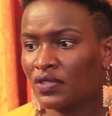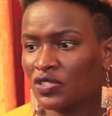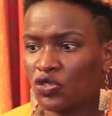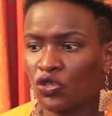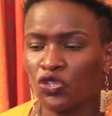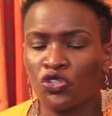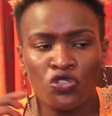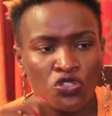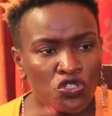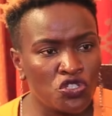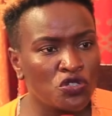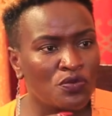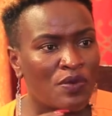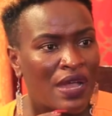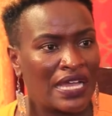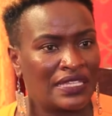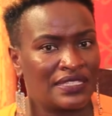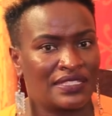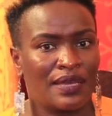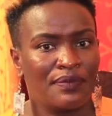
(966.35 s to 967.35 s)
So YouTube
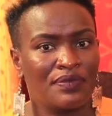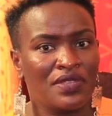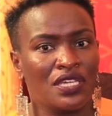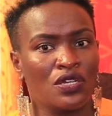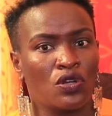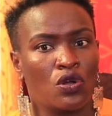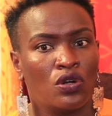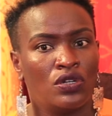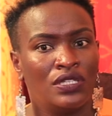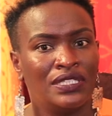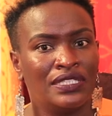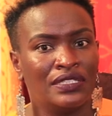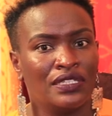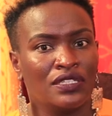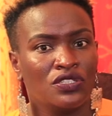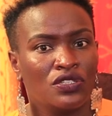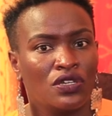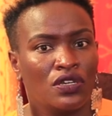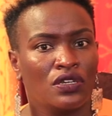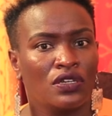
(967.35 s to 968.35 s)
has something called,
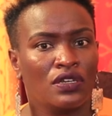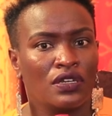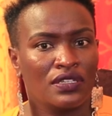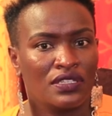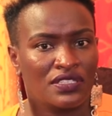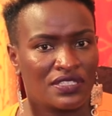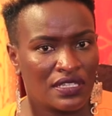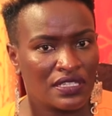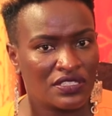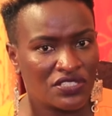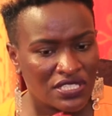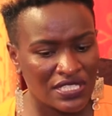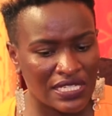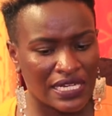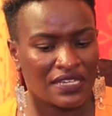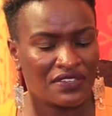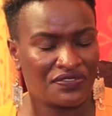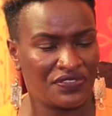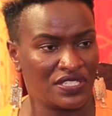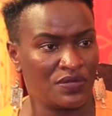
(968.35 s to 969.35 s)
just
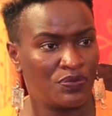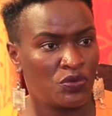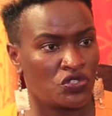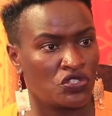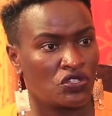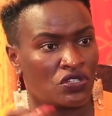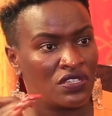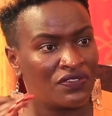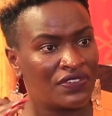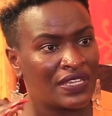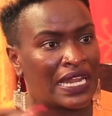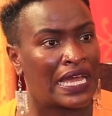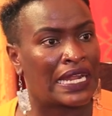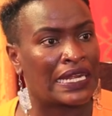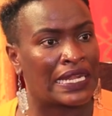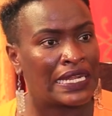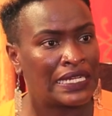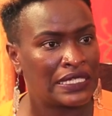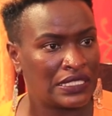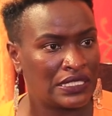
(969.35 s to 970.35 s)
like Facebook, you're given
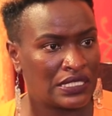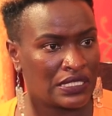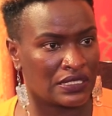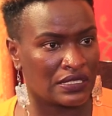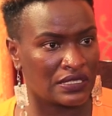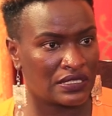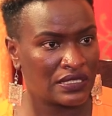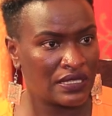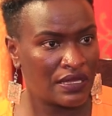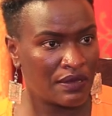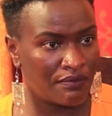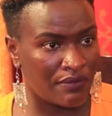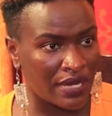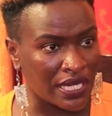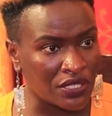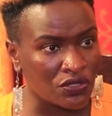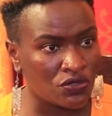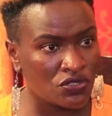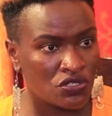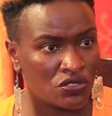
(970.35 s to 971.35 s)
analytics
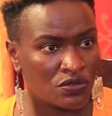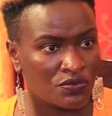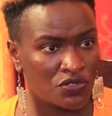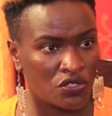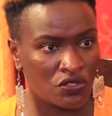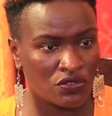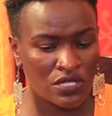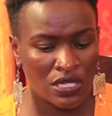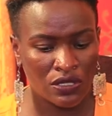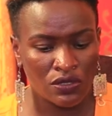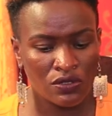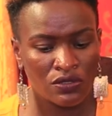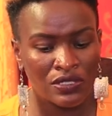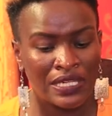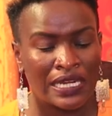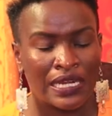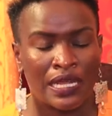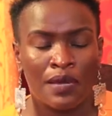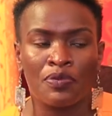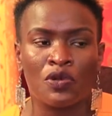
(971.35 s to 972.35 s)
by YouTube. So you download
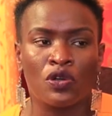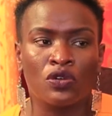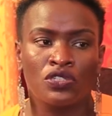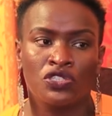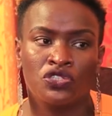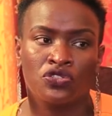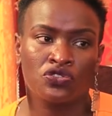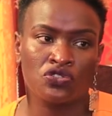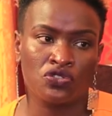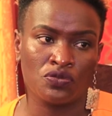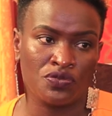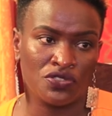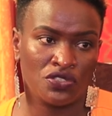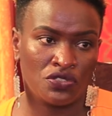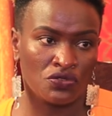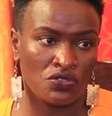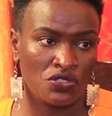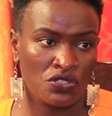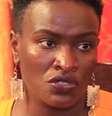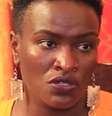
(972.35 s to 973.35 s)
an app called YouTube
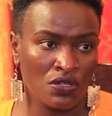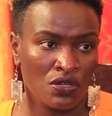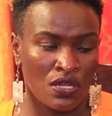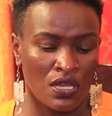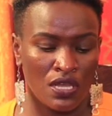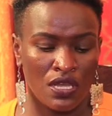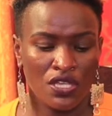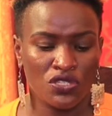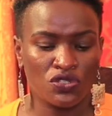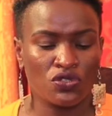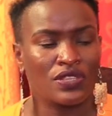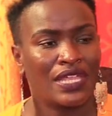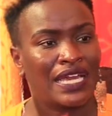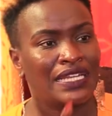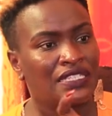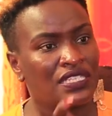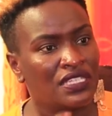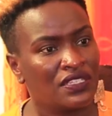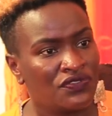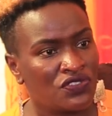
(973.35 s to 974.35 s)
Studio. So
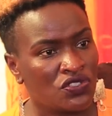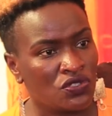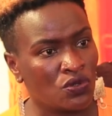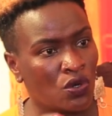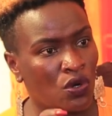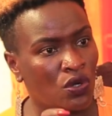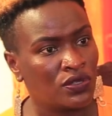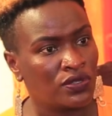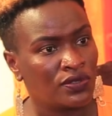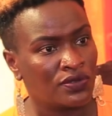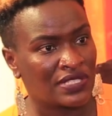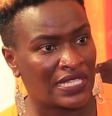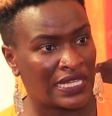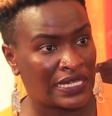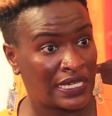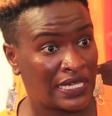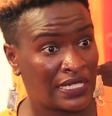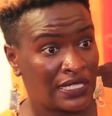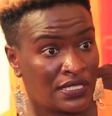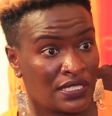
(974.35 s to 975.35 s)
that gives you all those
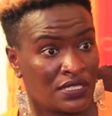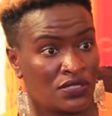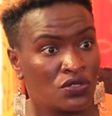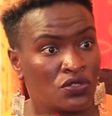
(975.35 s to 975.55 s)
analytics.